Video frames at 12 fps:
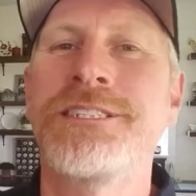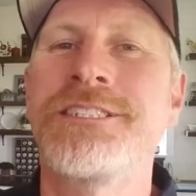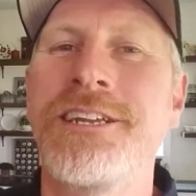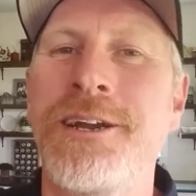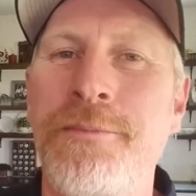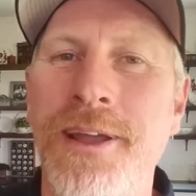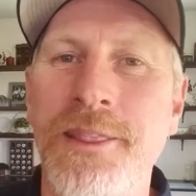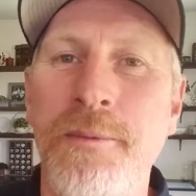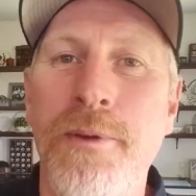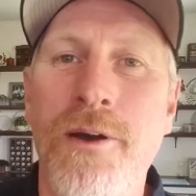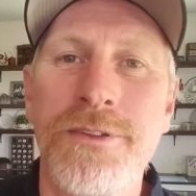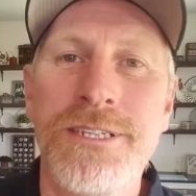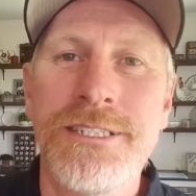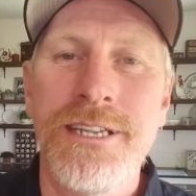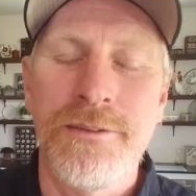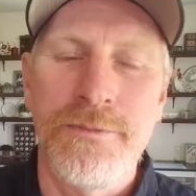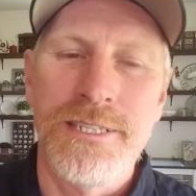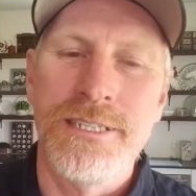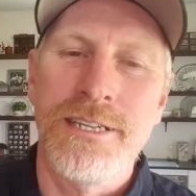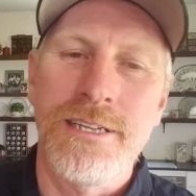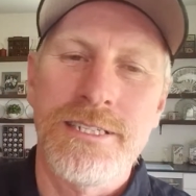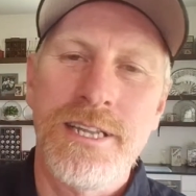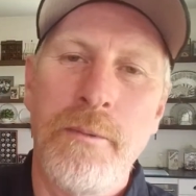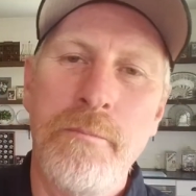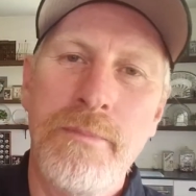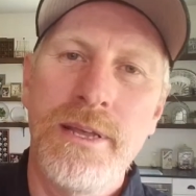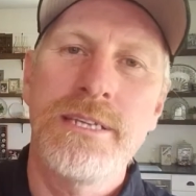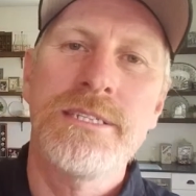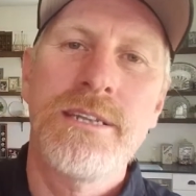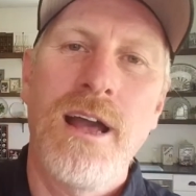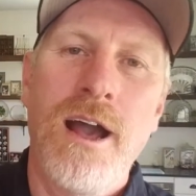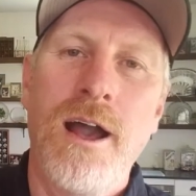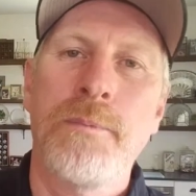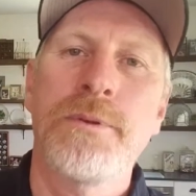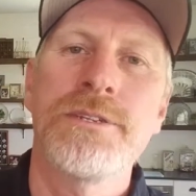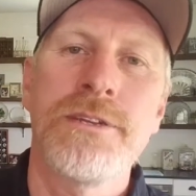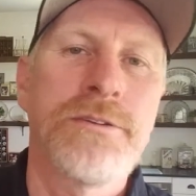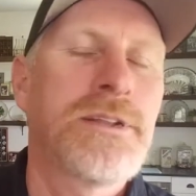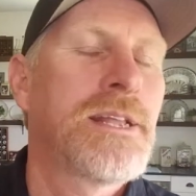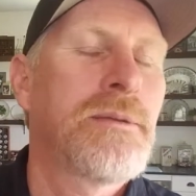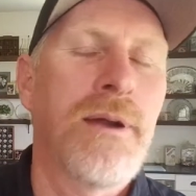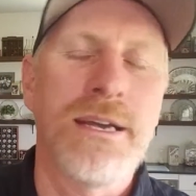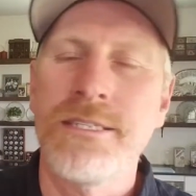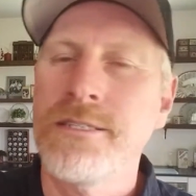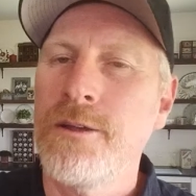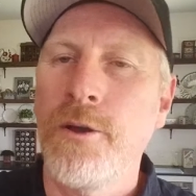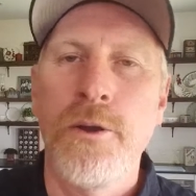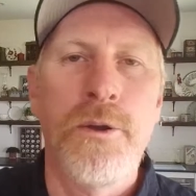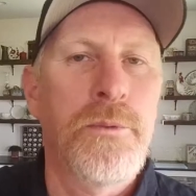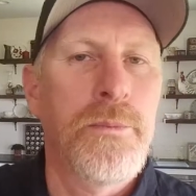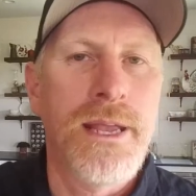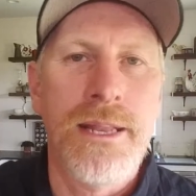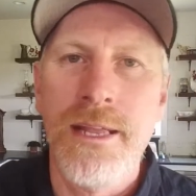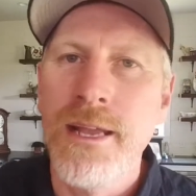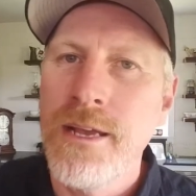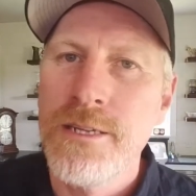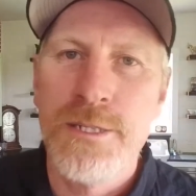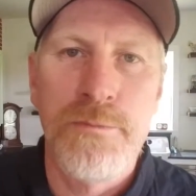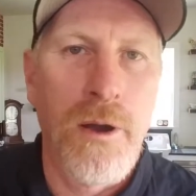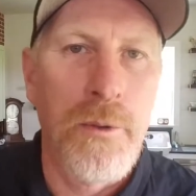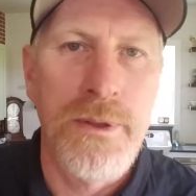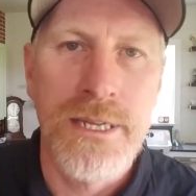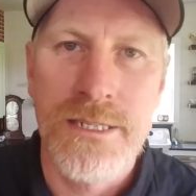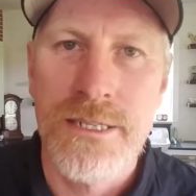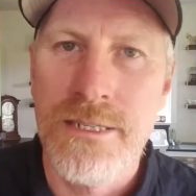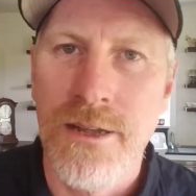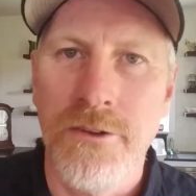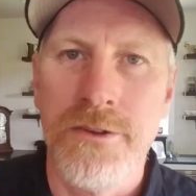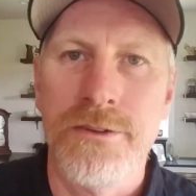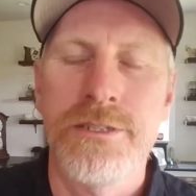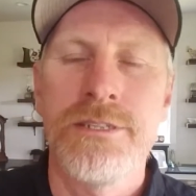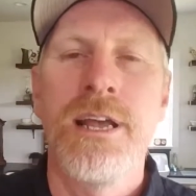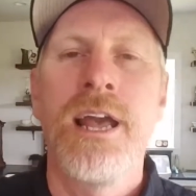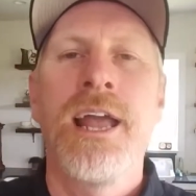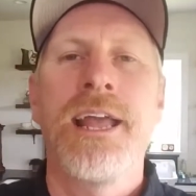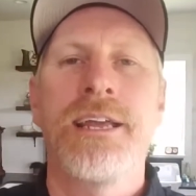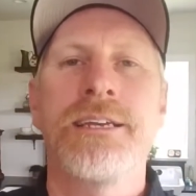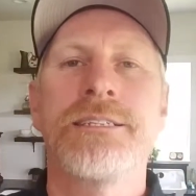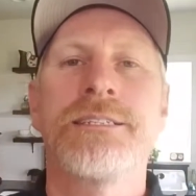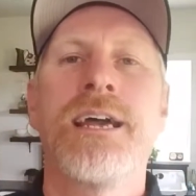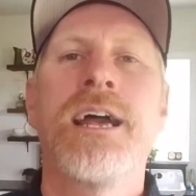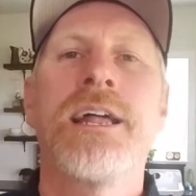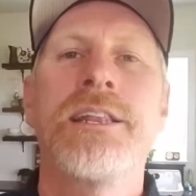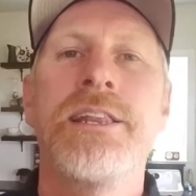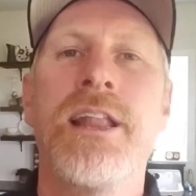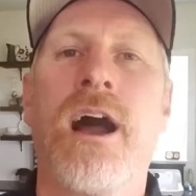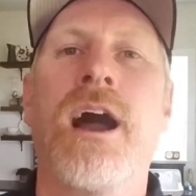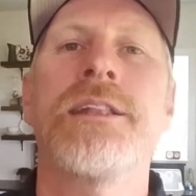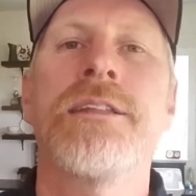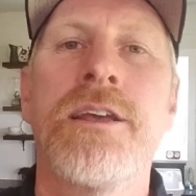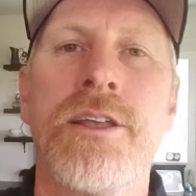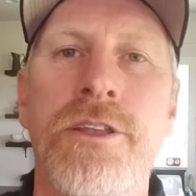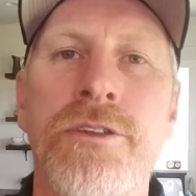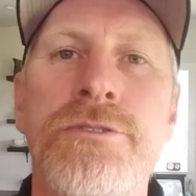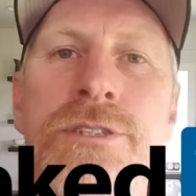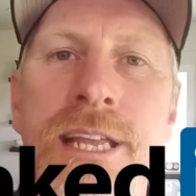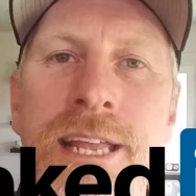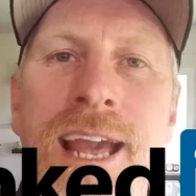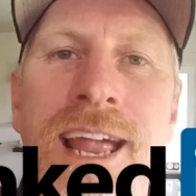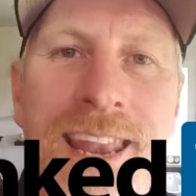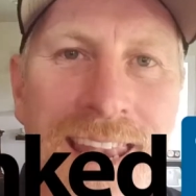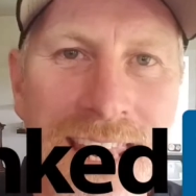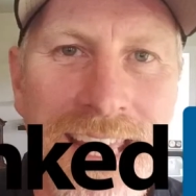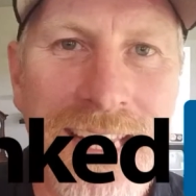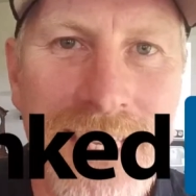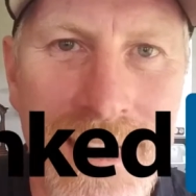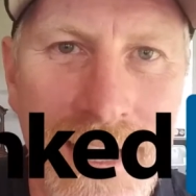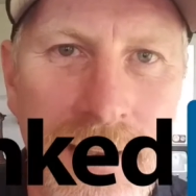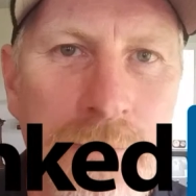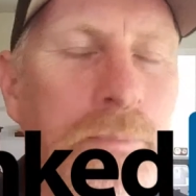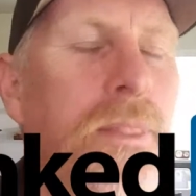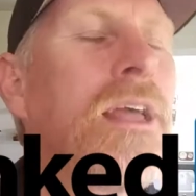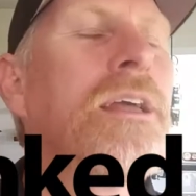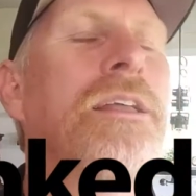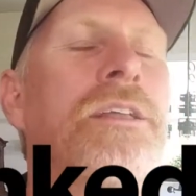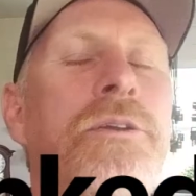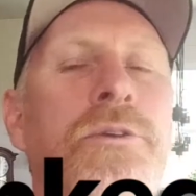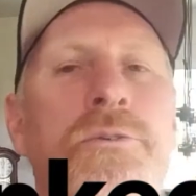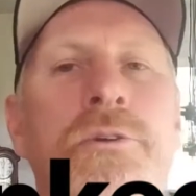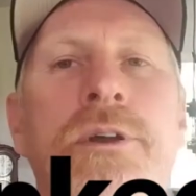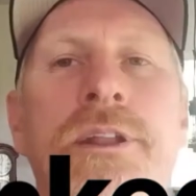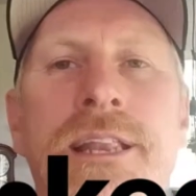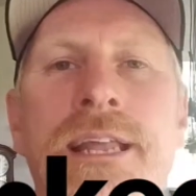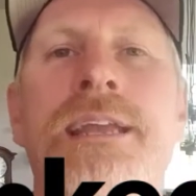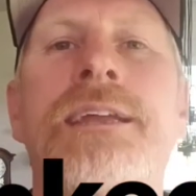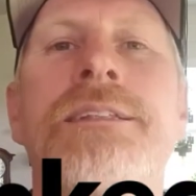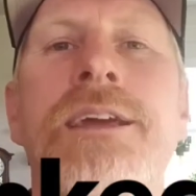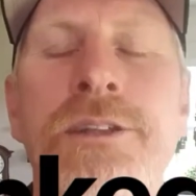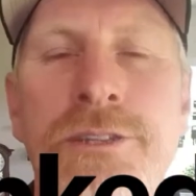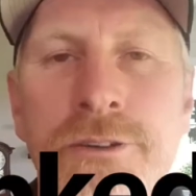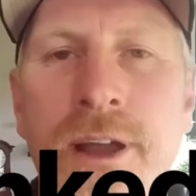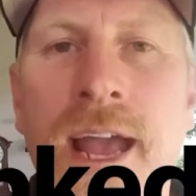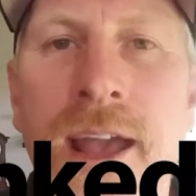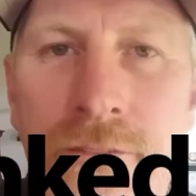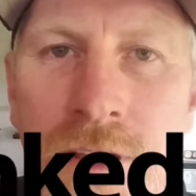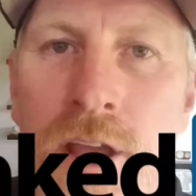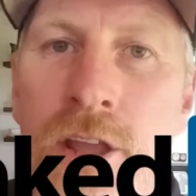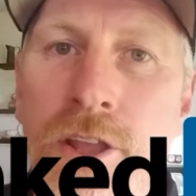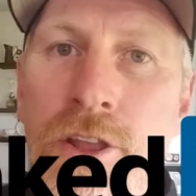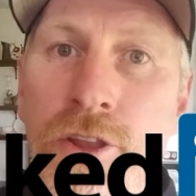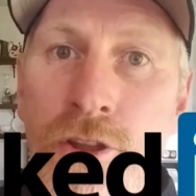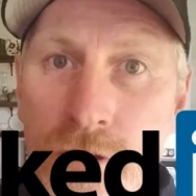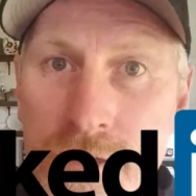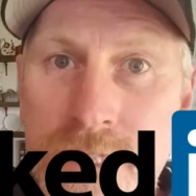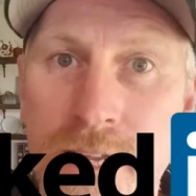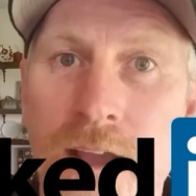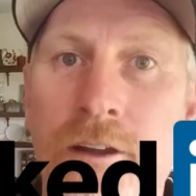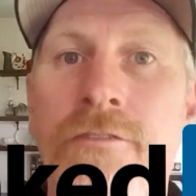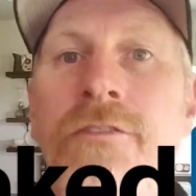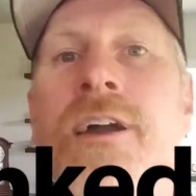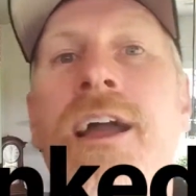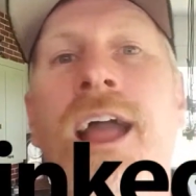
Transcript: tip, and the bonus tip is this: a missed opportunity by so many small business owners is not using LinkedIn. You need to have yourself